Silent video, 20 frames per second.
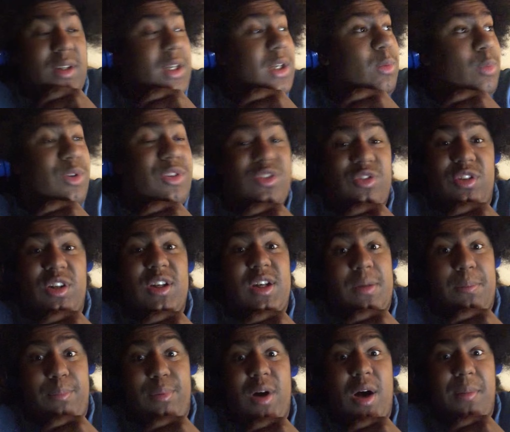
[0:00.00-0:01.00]
It was
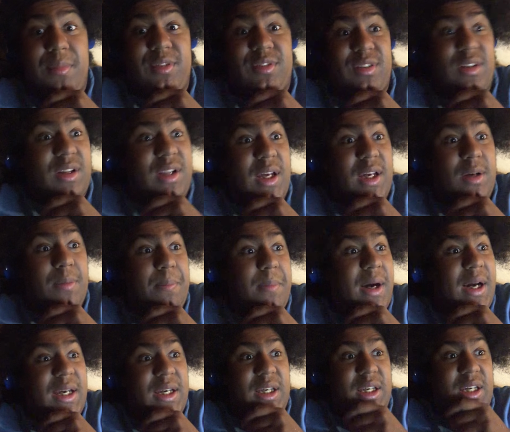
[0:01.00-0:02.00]
looking promising. Like my